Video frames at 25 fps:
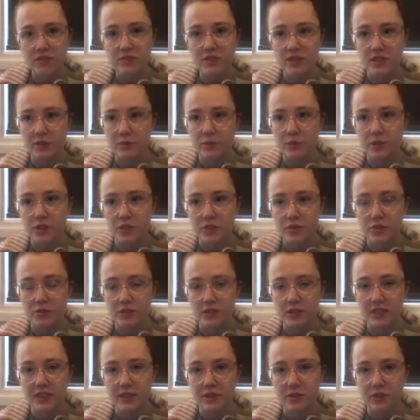them, which is
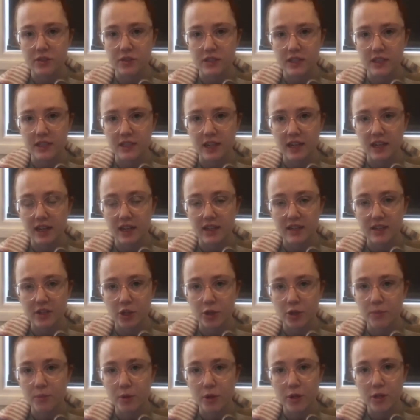really interesting. Like, there
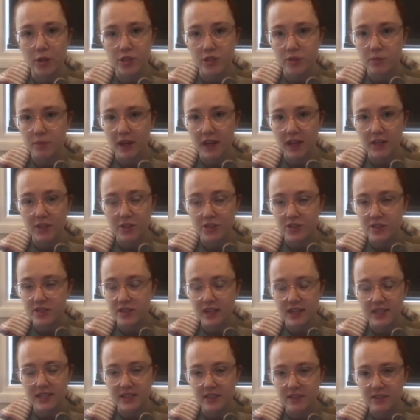are emerging passions that
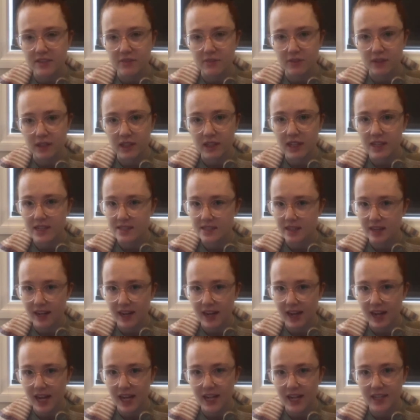I didn't even realize that I
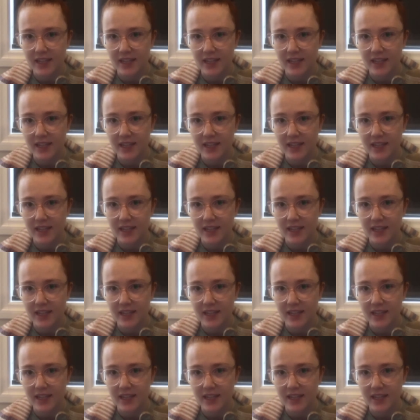had.